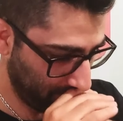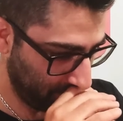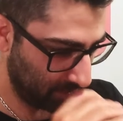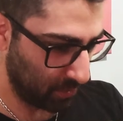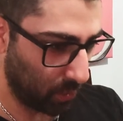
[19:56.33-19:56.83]

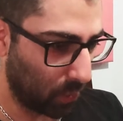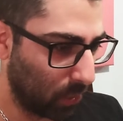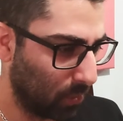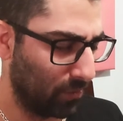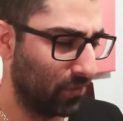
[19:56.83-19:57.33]
the
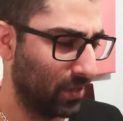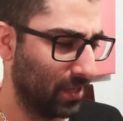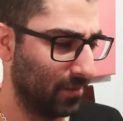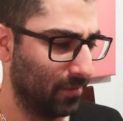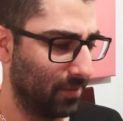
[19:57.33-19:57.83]
whole
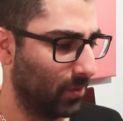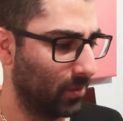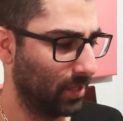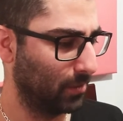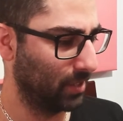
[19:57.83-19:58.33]

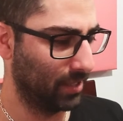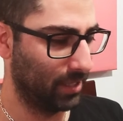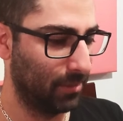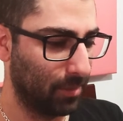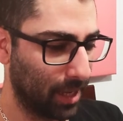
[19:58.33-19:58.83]
table. We had
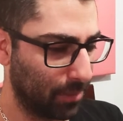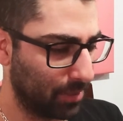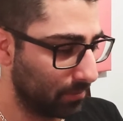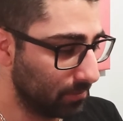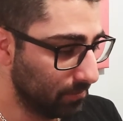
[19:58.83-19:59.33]
kimbap.
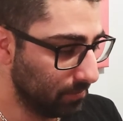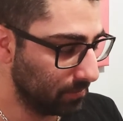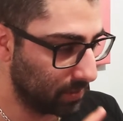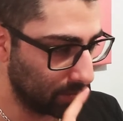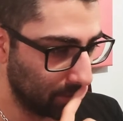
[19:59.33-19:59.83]

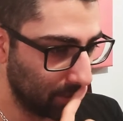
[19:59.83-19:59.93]
Excuse